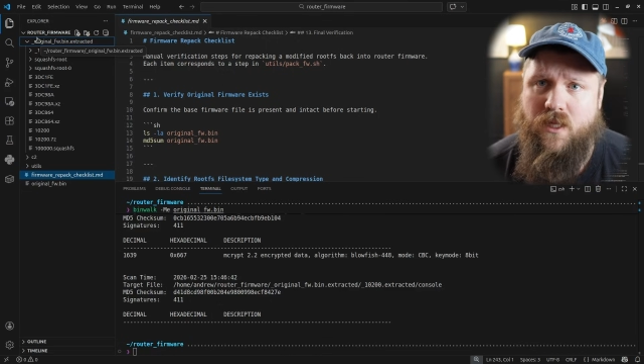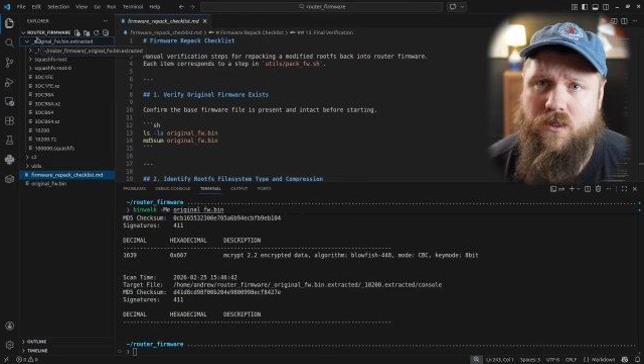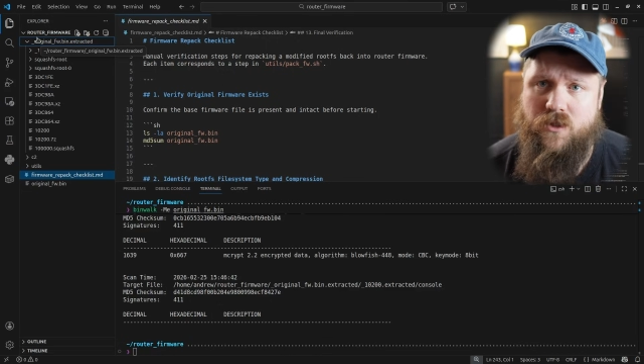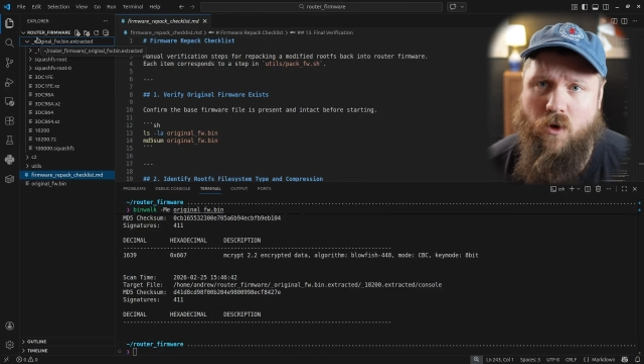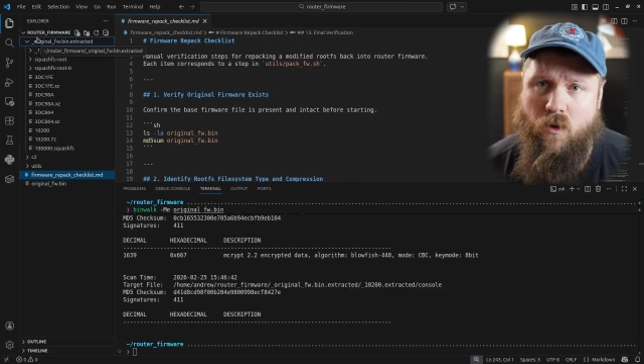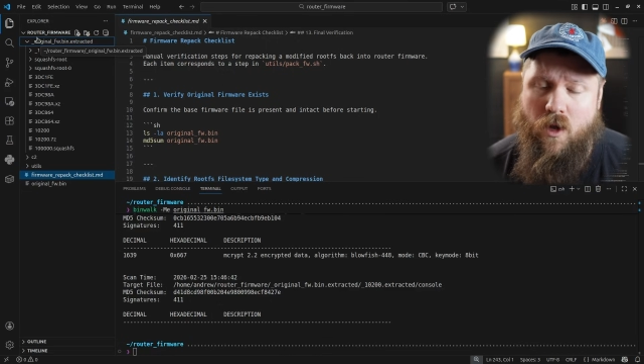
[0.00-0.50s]

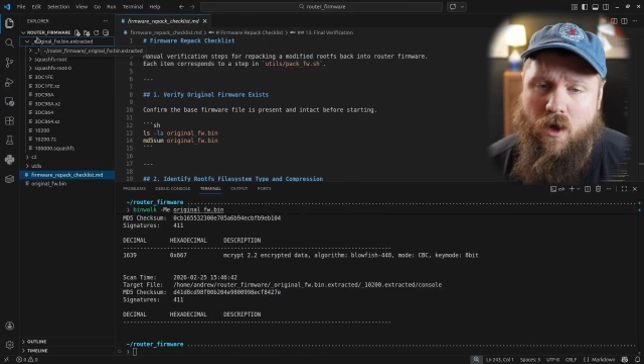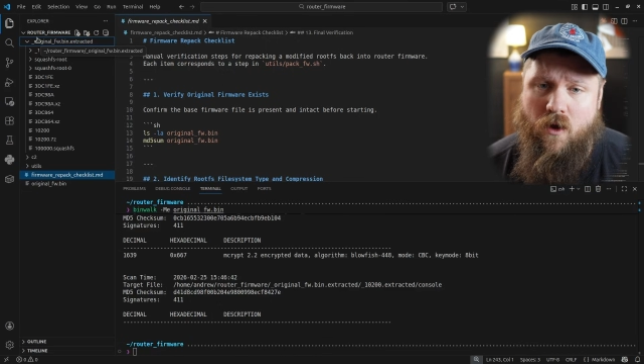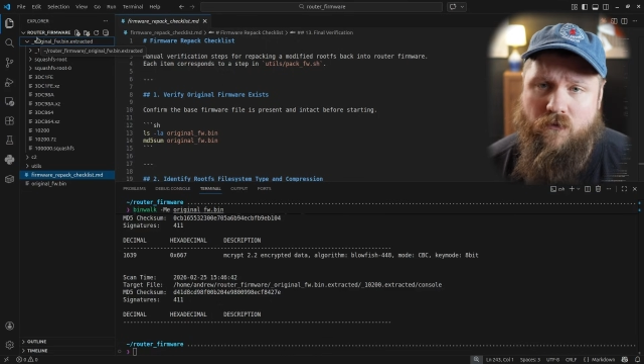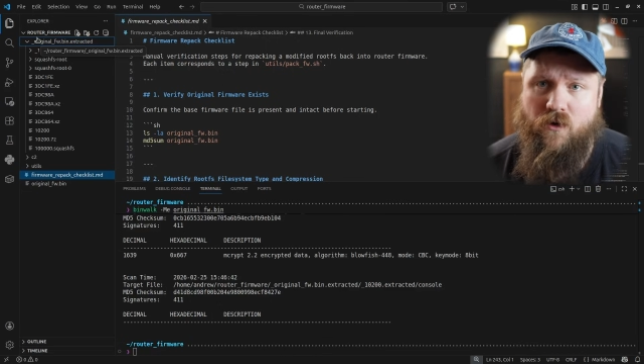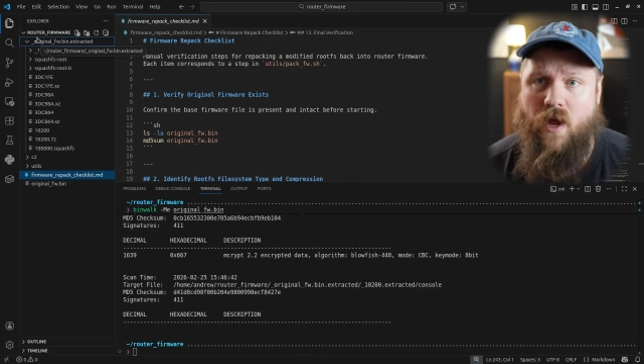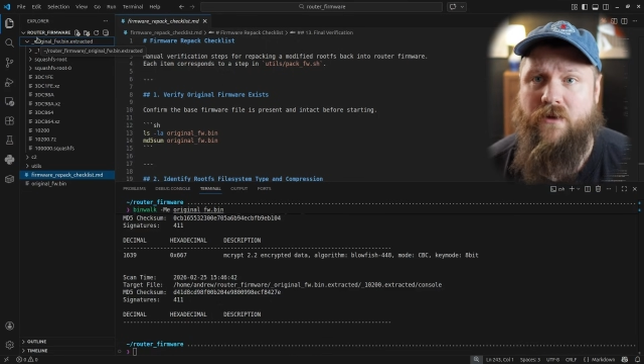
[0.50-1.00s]
So
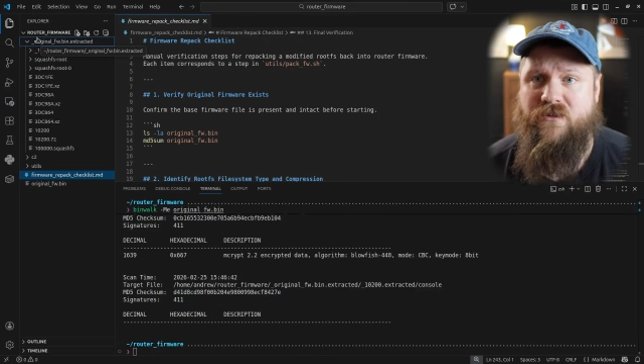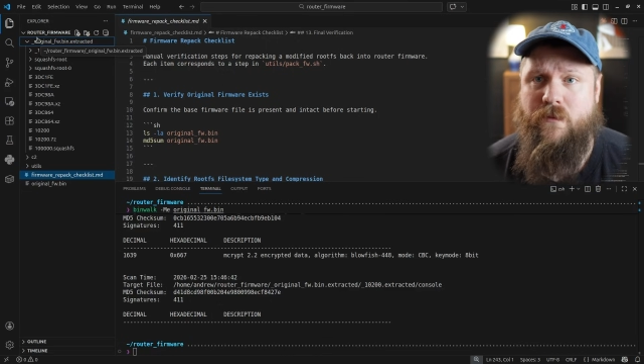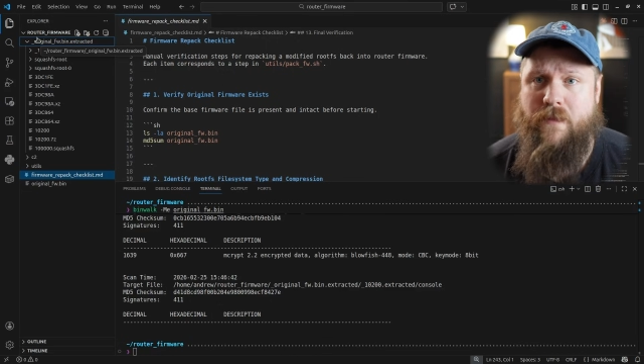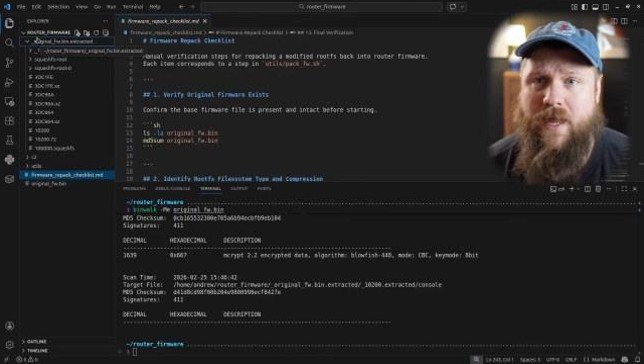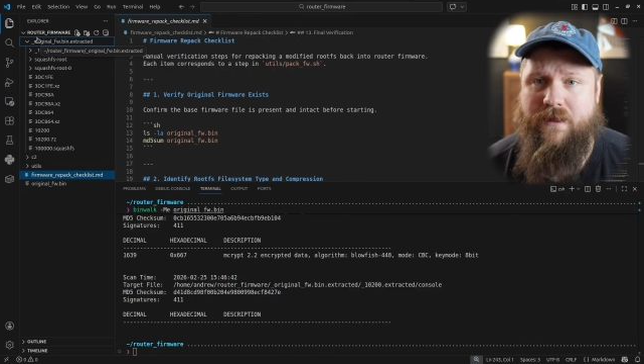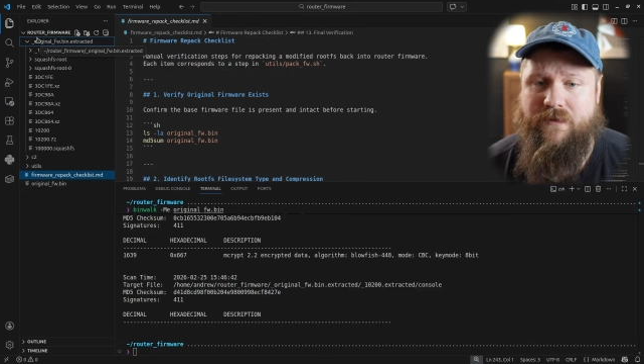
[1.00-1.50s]
for us to
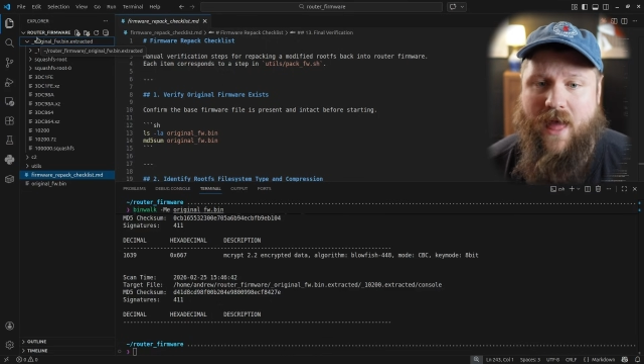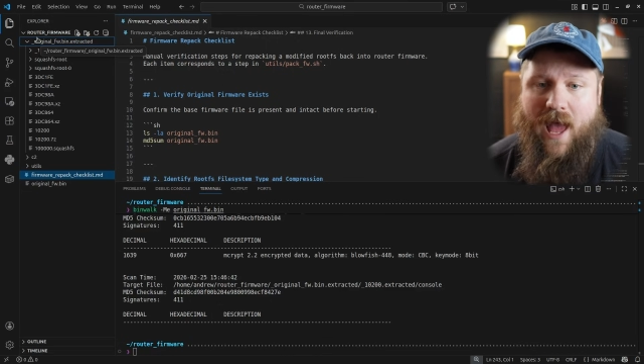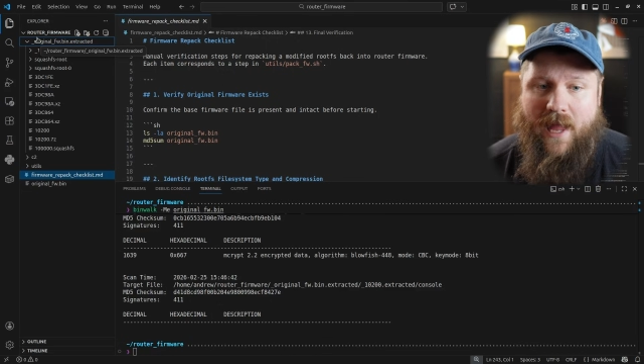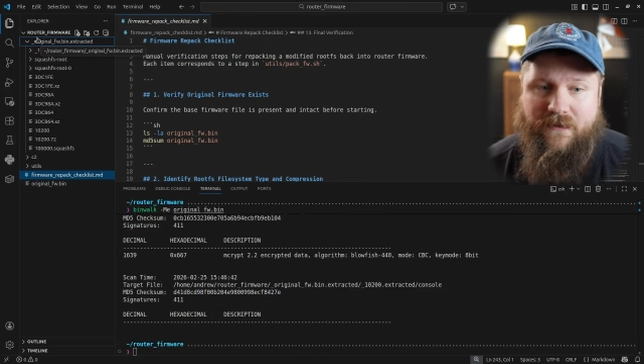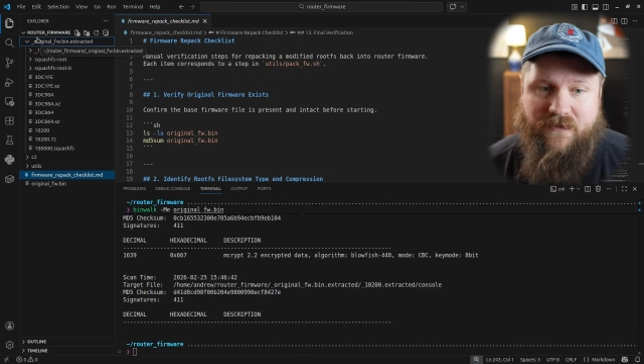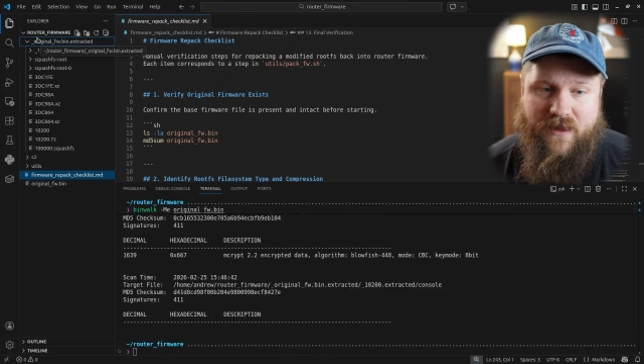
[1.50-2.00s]
make
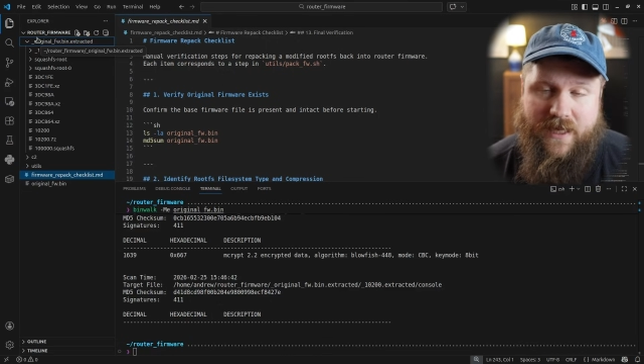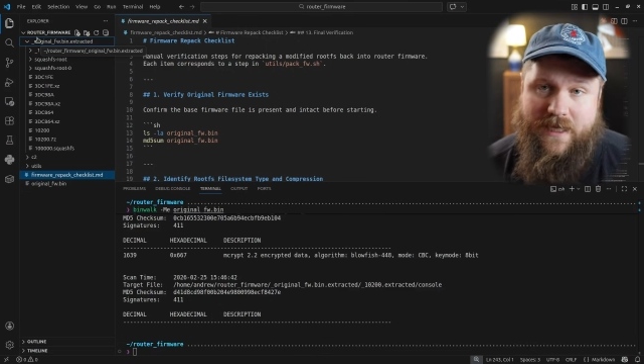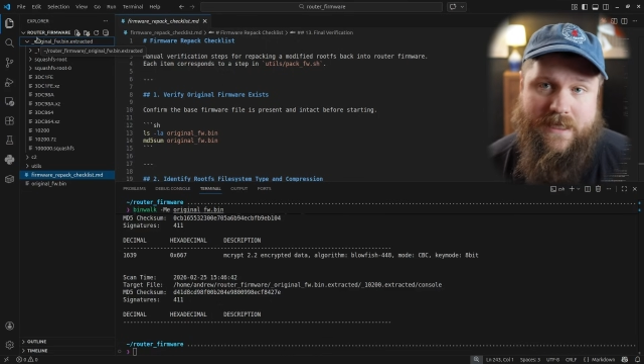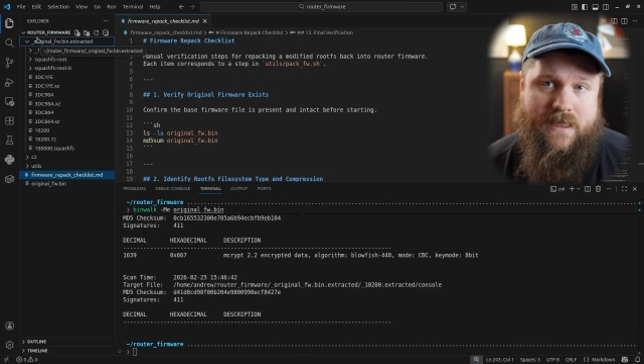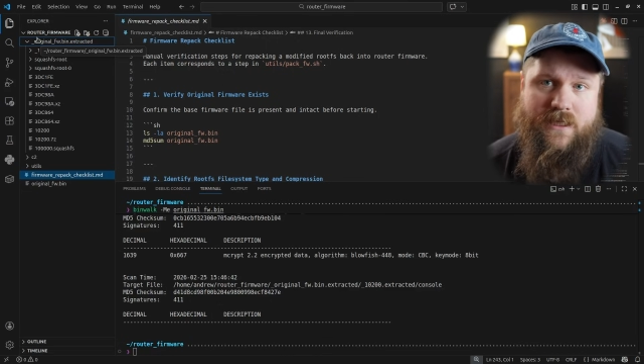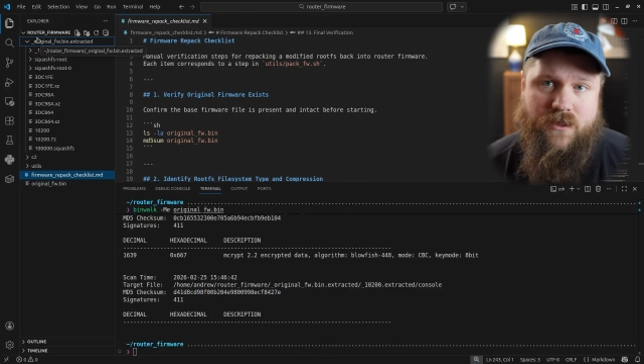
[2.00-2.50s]
that, the
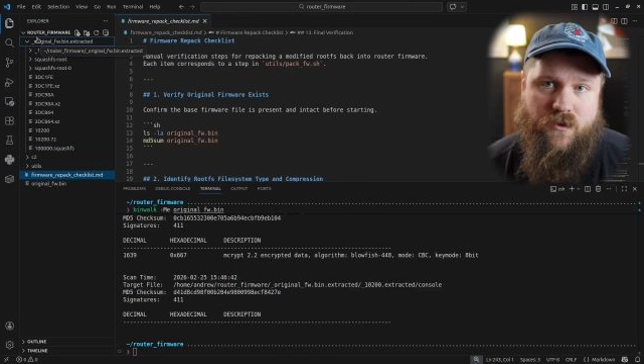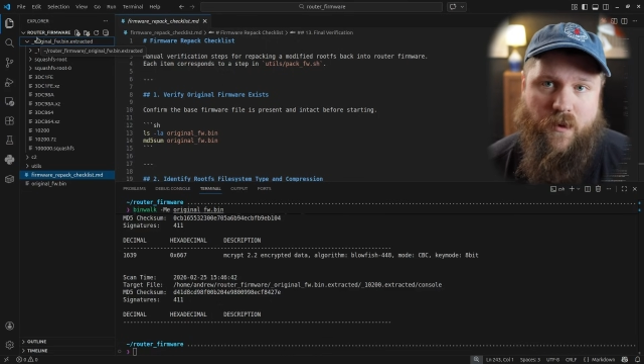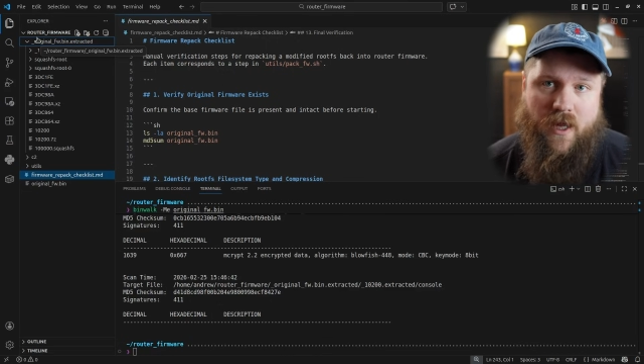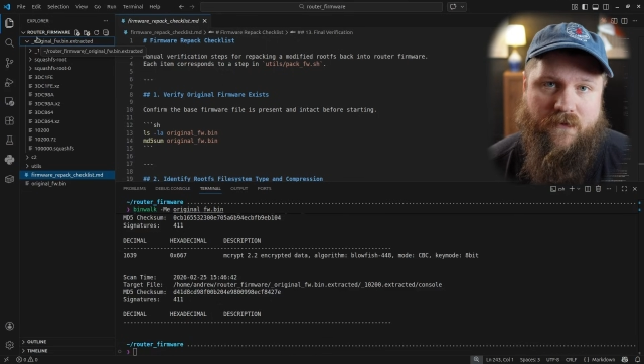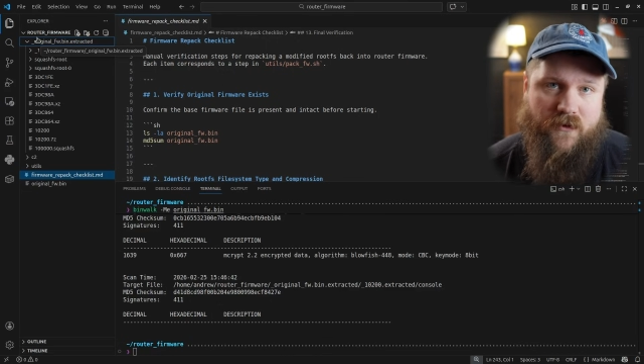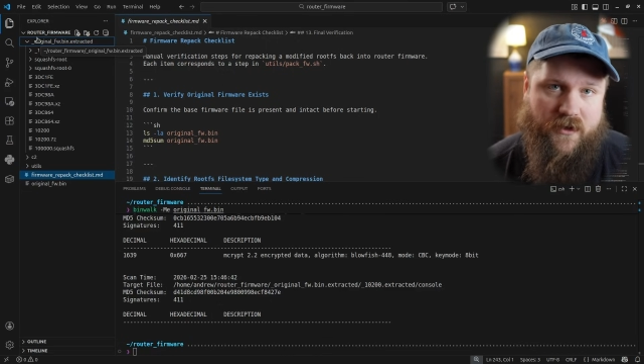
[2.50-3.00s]
easiest
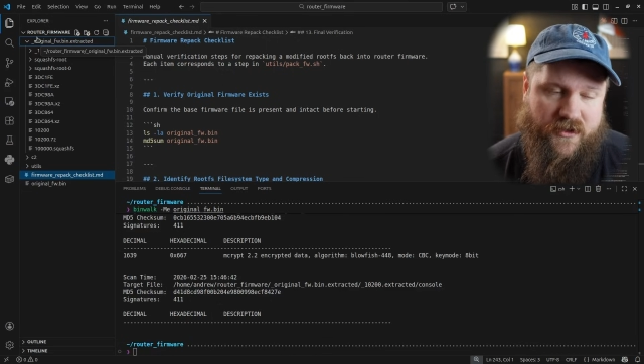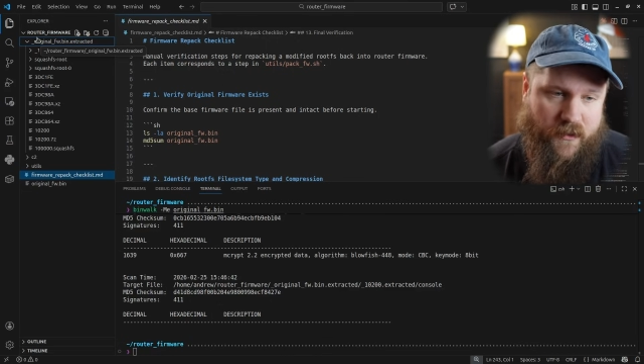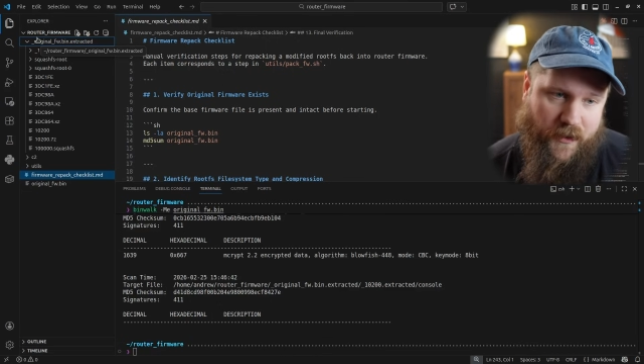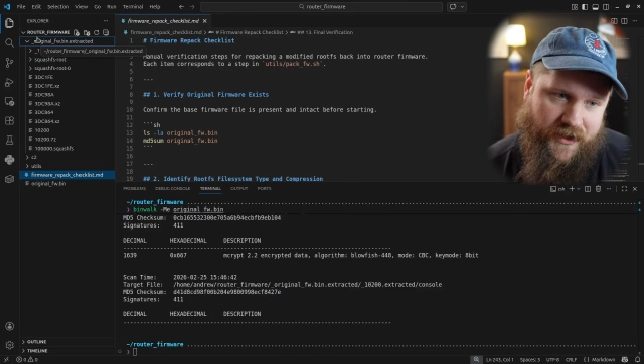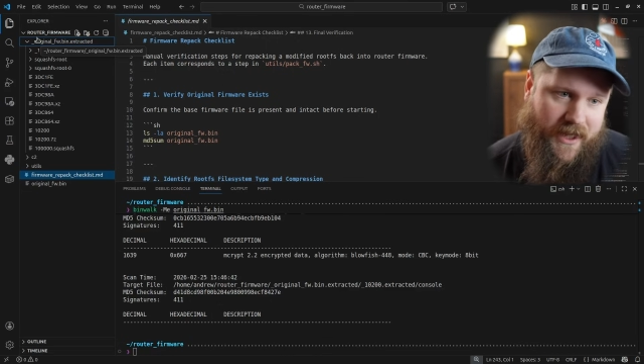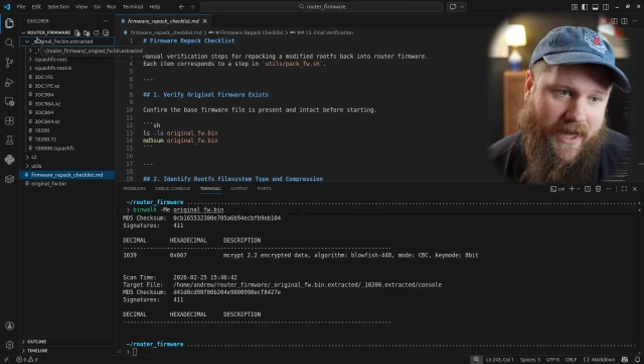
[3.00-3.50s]
way for us to put